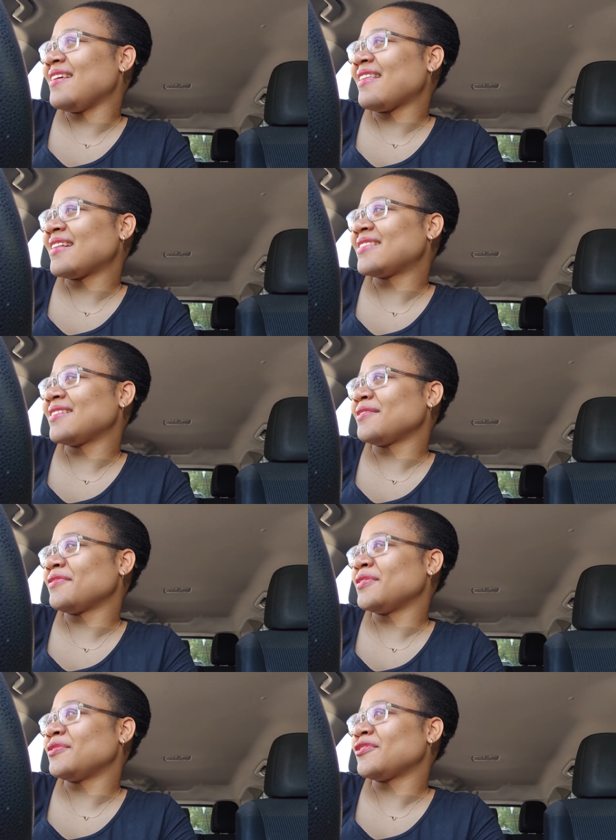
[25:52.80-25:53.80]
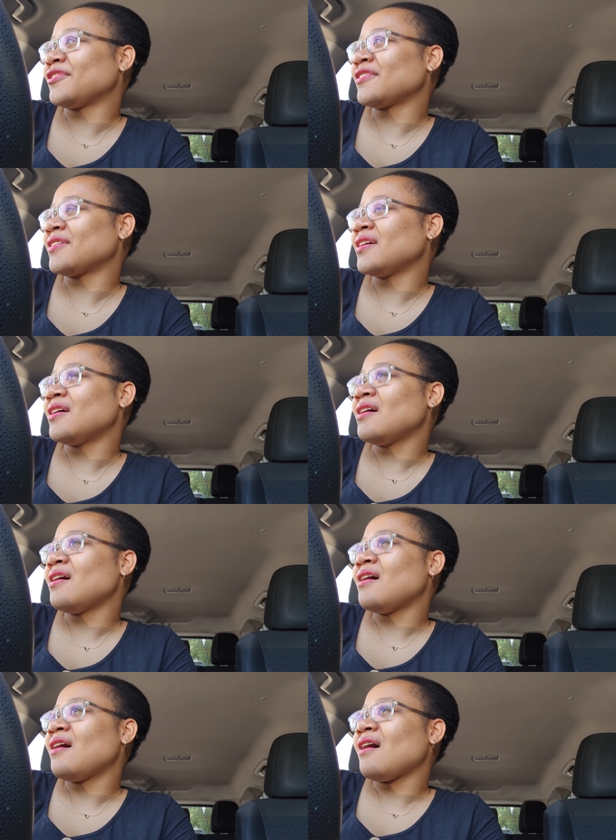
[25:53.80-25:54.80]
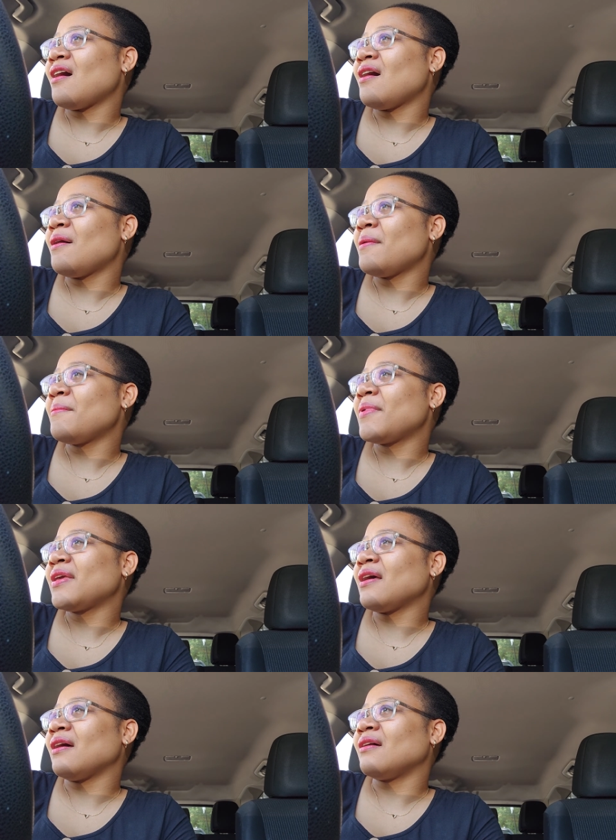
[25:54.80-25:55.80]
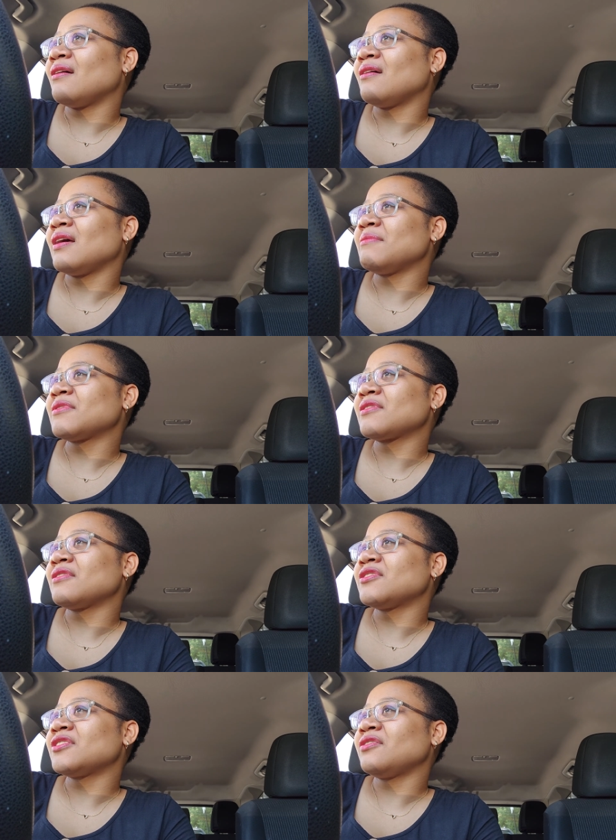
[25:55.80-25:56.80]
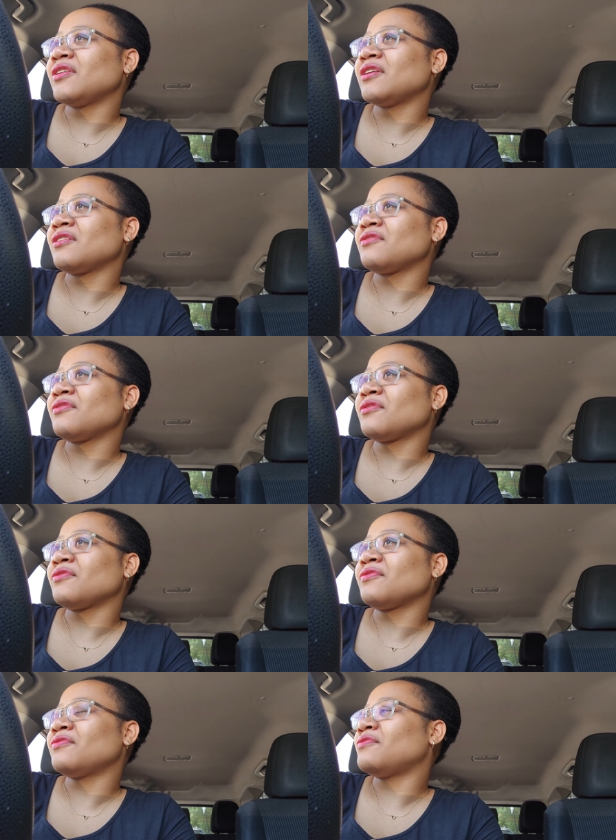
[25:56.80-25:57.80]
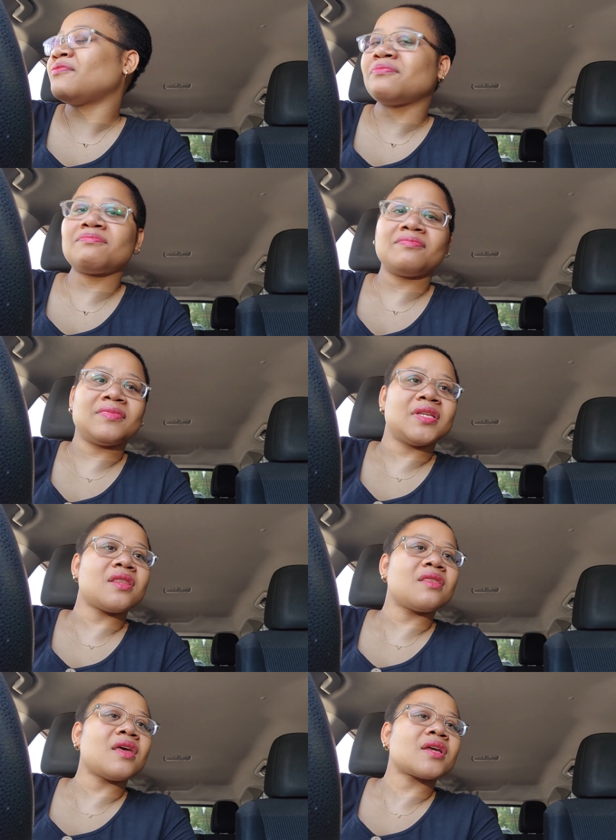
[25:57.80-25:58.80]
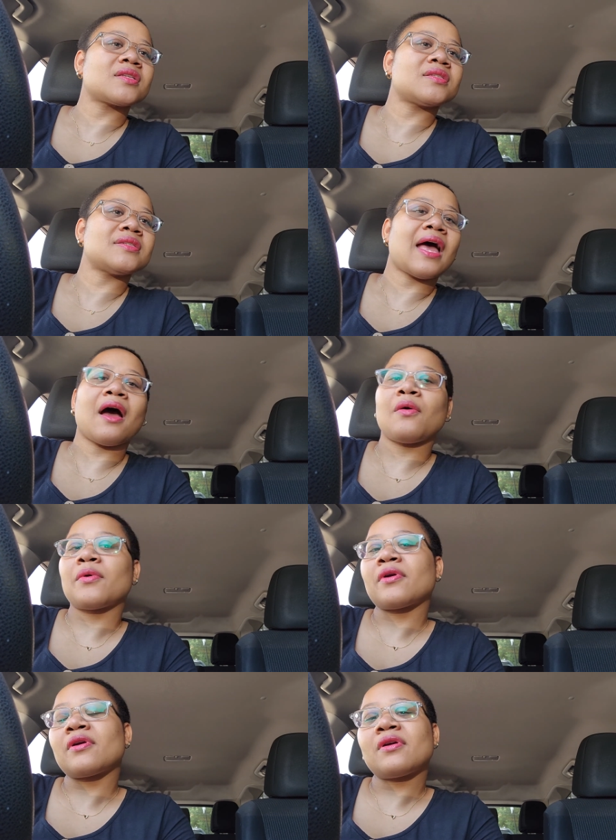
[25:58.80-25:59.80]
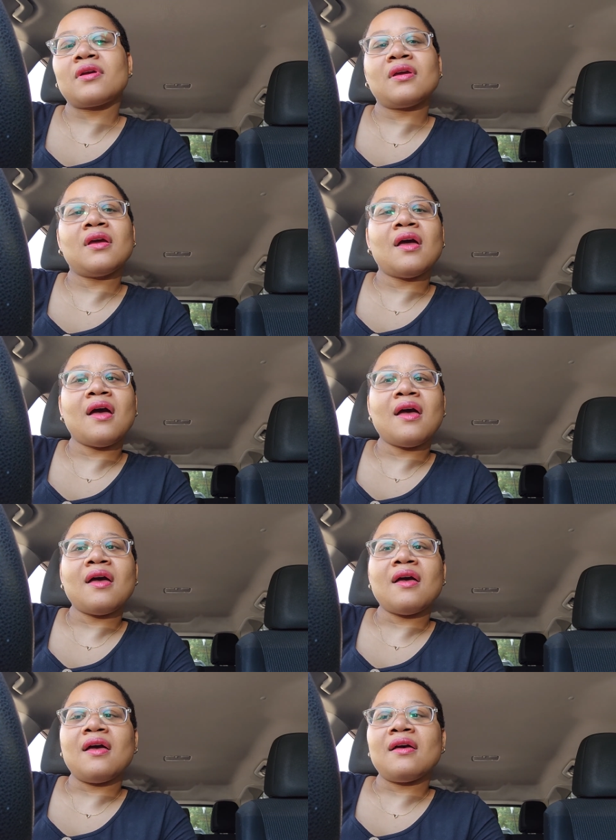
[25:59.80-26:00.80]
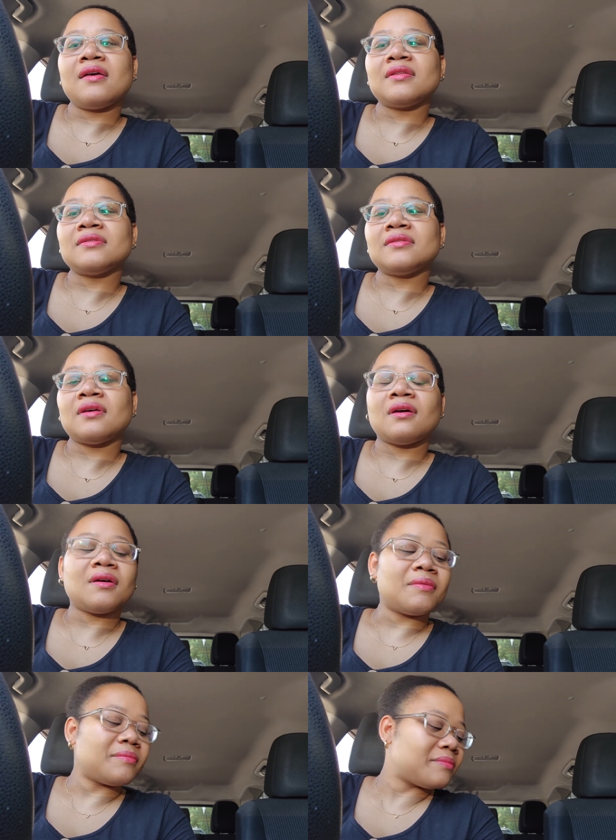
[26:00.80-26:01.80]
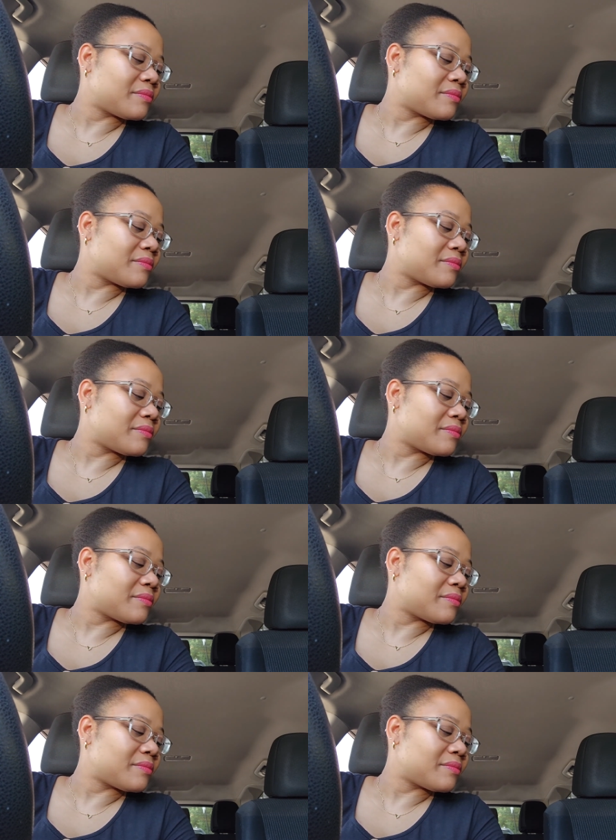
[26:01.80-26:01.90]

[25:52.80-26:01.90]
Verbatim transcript: that's in the future. Um, but yeah, I'm just gonna chill here for the next hour, and um,